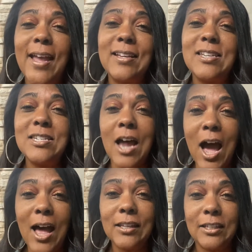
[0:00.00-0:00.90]

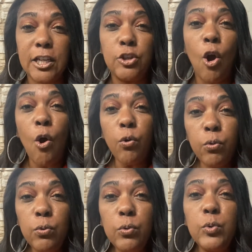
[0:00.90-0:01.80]
acknowledge
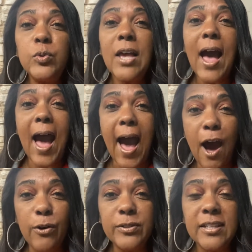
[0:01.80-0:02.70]
whose
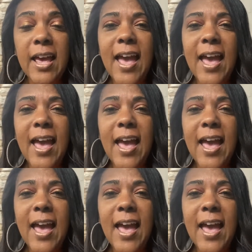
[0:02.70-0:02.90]
house